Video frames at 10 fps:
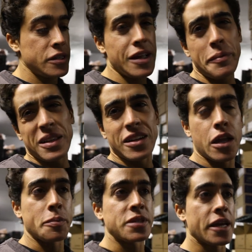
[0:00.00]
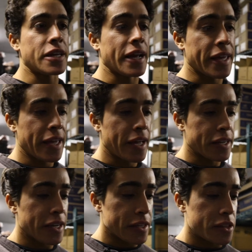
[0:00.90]
So yeah, I'm a little upset that I
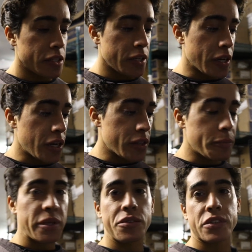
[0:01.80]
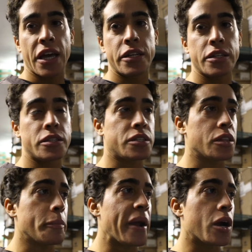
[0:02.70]
can't get the uh, the beef tendons
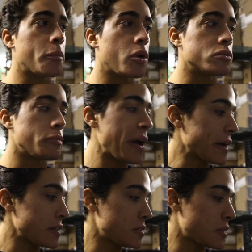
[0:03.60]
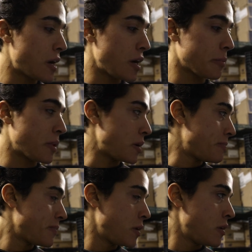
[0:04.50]
and the marrow bones back in stock, but
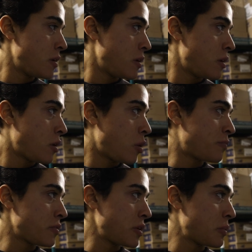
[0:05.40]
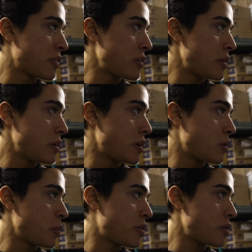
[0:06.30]
hopefully within
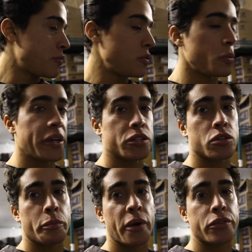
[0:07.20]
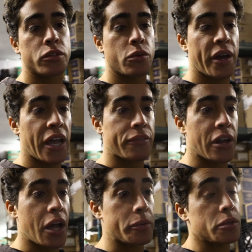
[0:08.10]
uh, within a few weeks or a month or two, I have
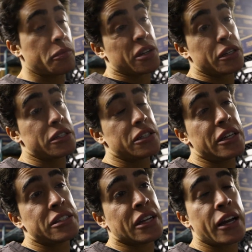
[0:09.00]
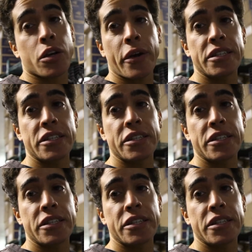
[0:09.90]
an option because it's kind of